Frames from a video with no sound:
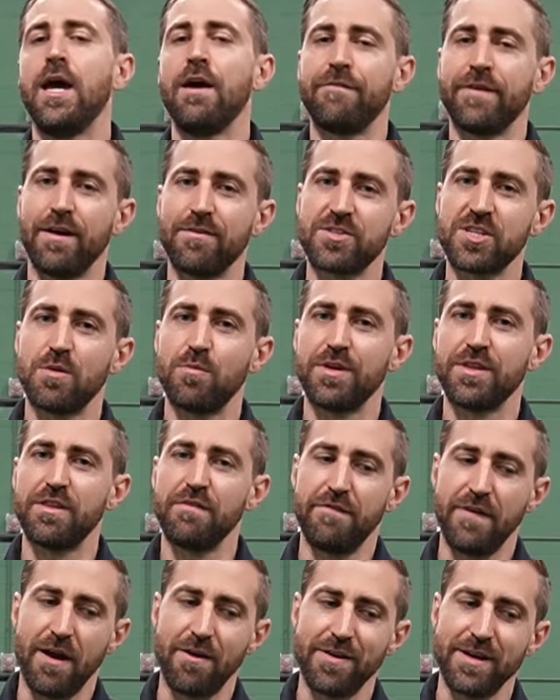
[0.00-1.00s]
If you have someone at the
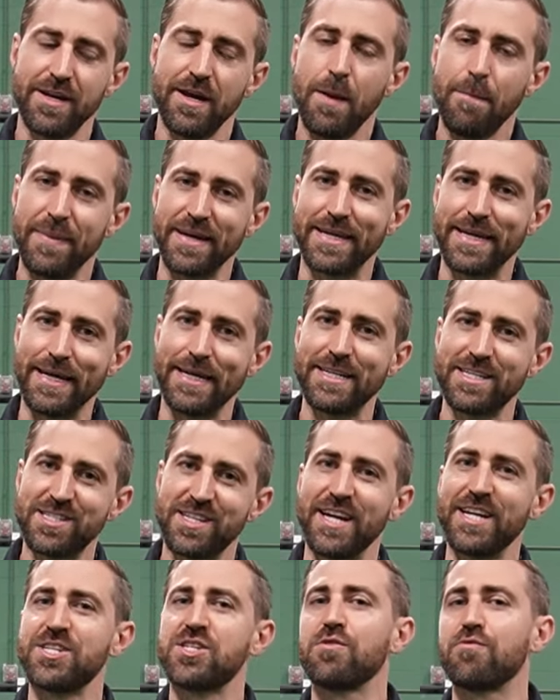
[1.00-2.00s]
very beginning
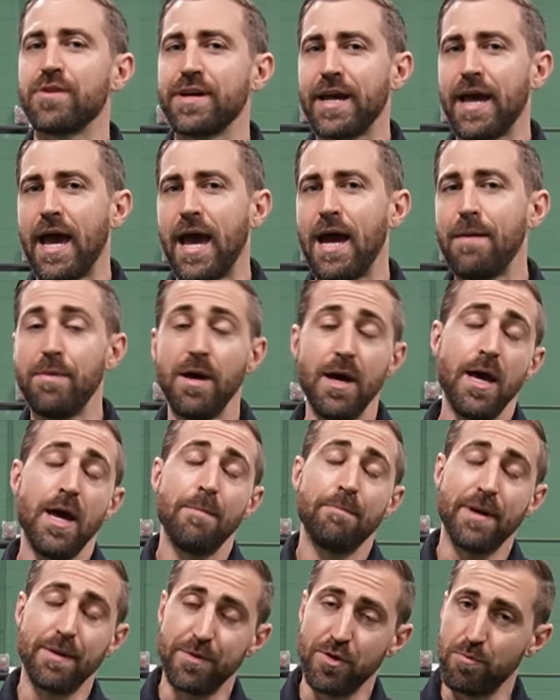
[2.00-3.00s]
stages of rehab,
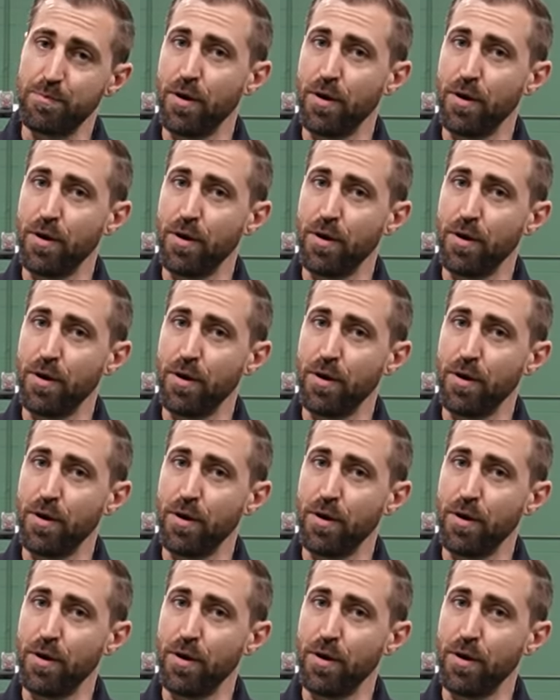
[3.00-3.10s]
maybe the